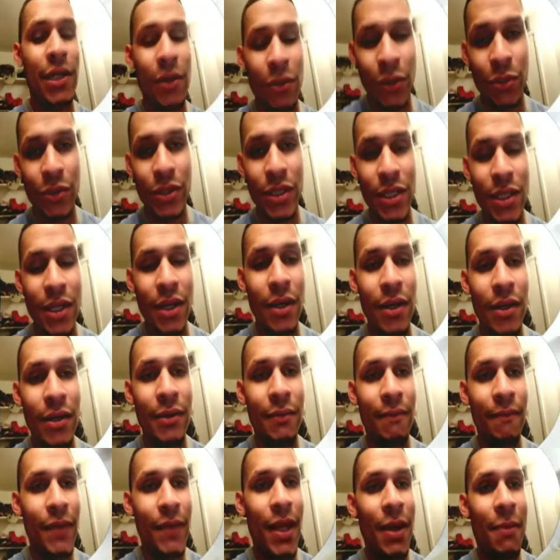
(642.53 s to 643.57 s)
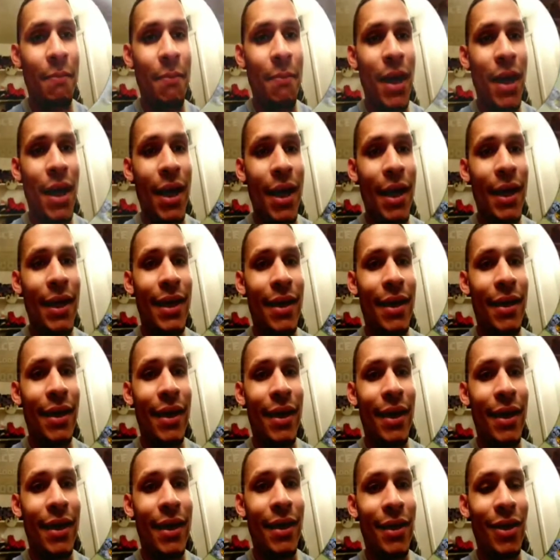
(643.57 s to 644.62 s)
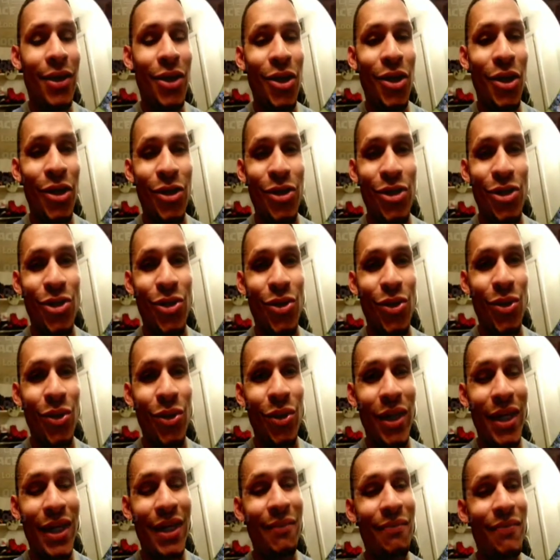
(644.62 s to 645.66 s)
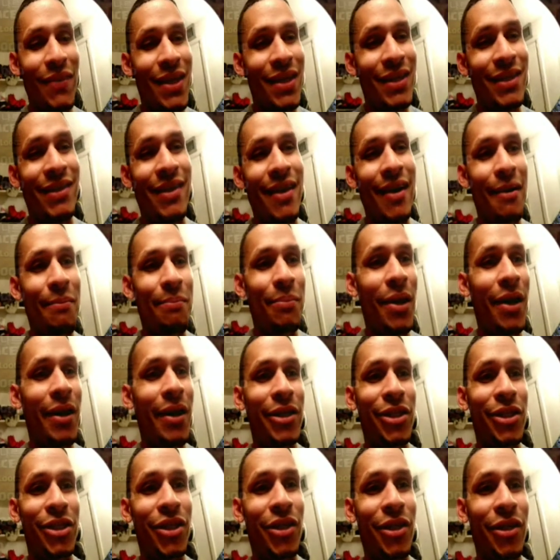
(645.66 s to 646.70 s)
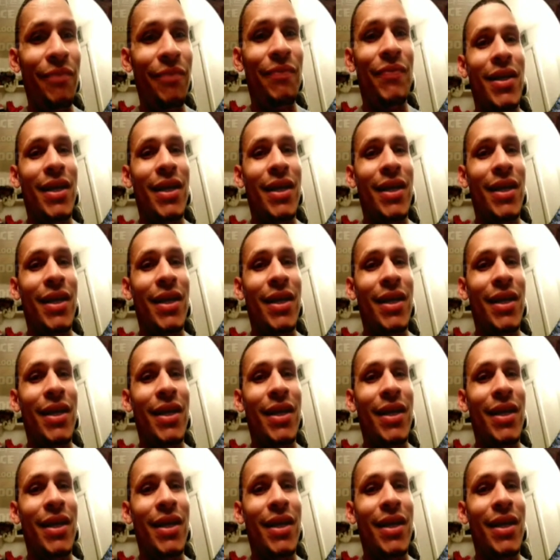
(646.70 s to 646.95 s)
which was done by yours truly, the Punisher,